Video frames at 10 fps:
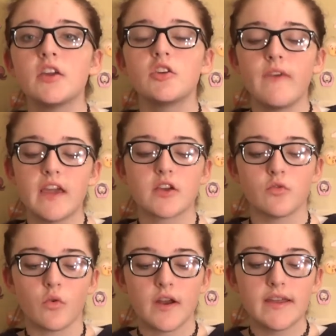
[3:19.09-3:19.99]
You may
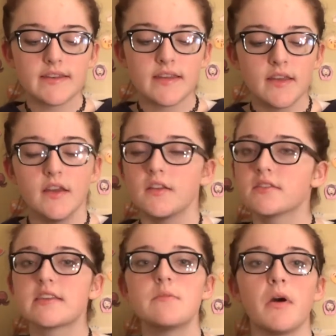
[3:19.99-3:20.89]
ignore it,
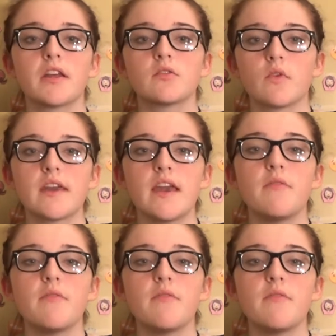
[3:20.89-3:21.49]
just keep on ignoring it,